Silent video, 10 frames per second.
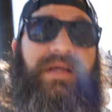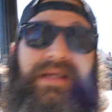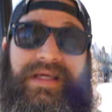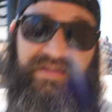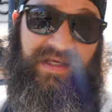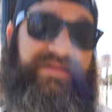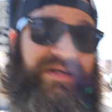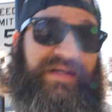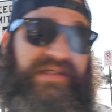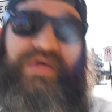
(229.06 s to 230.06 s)
he thinks
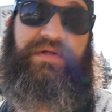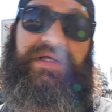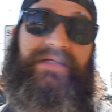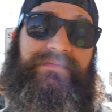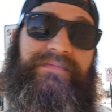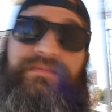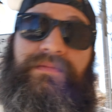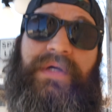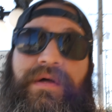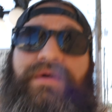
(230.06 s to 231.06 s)
they're gonna total it.
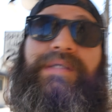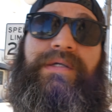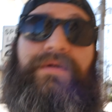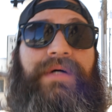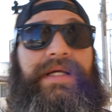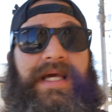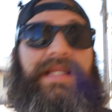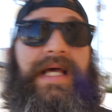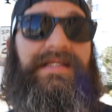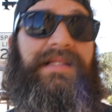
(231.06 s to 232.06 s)
So
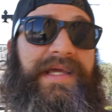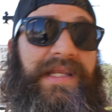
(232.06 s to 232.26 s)
again, as I laid